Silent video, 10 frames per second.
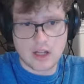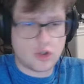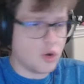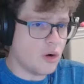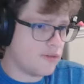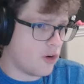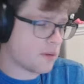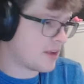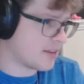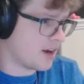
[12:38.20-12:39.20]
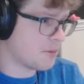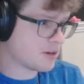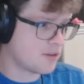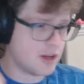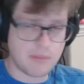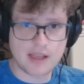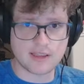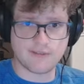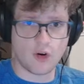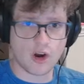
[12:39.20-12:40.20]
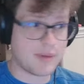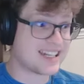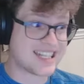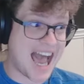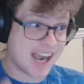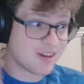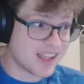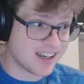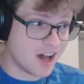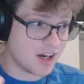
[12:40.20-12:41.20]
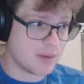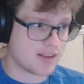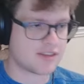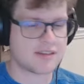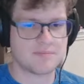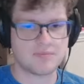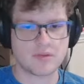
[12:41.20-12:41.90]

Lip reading: Google Forms has an option for you to make the form entirely anonymous,